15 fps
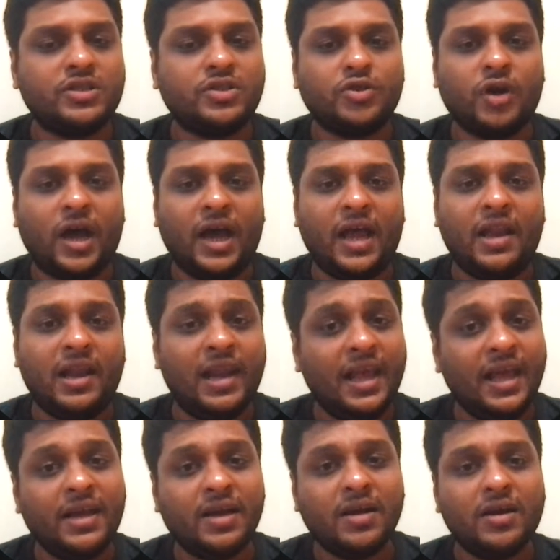So I'll
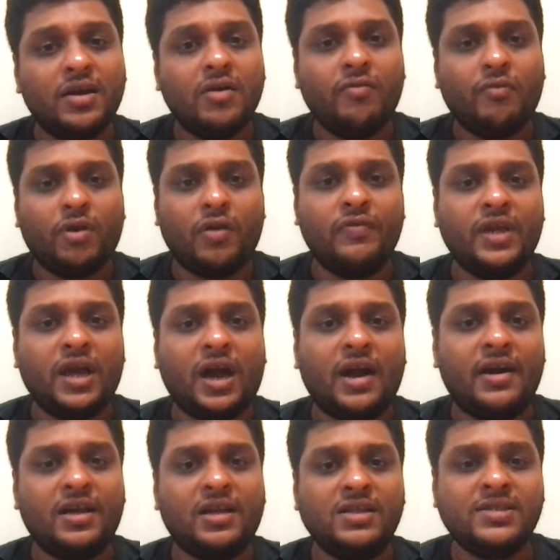link one of the
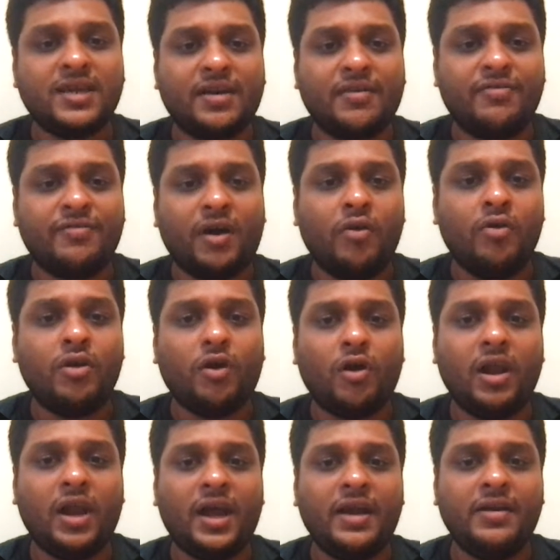articles that I've found
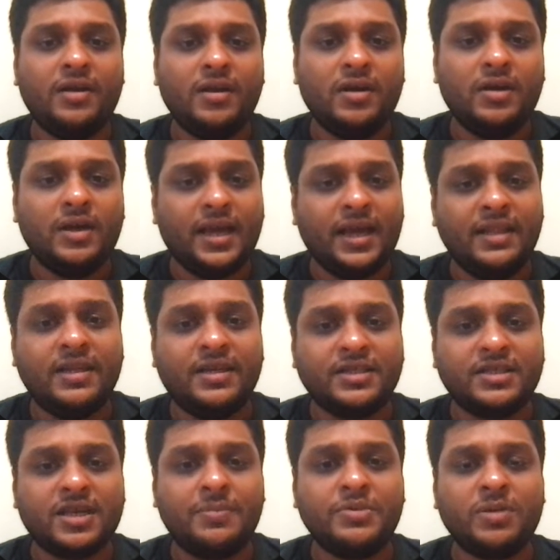online in the
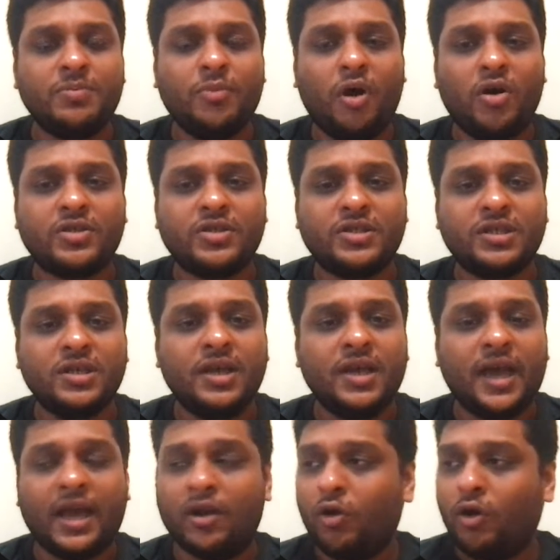description box
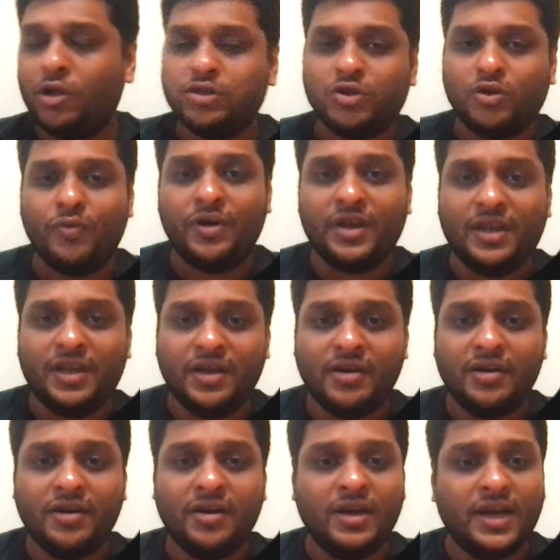and also over here
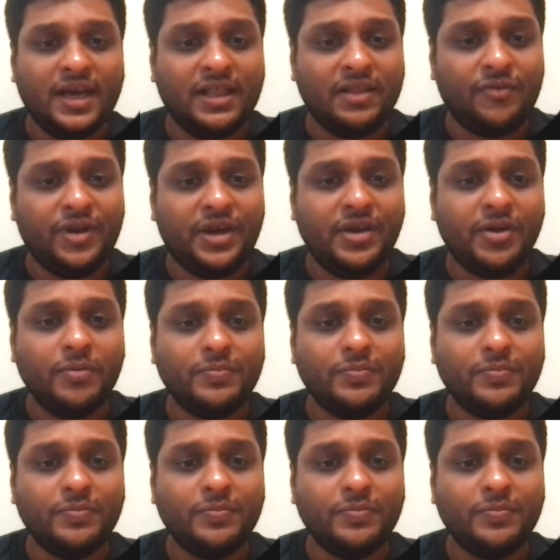in the video.